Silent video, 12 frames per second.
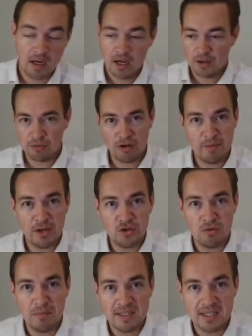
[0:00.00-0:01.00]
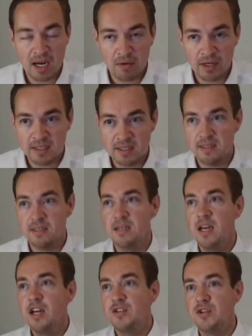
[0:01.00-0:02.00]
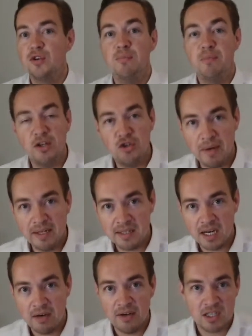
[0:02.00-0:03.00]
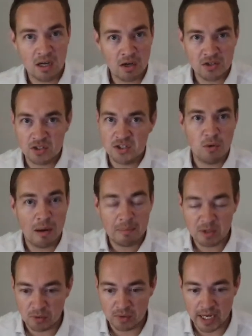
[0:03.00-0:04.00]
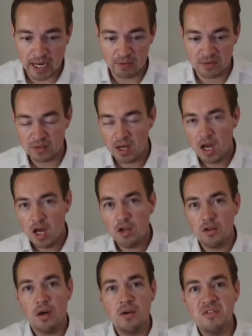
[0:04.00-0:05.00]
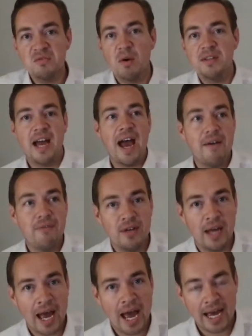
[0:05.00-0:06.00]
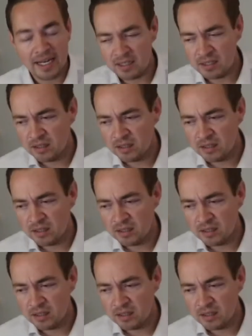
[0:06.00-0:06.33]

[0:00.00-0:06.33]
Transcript: 3-bedroom mid-terraced, 2-bedroom end terrace, larger 2 up, 2 downs, those ones haven't had,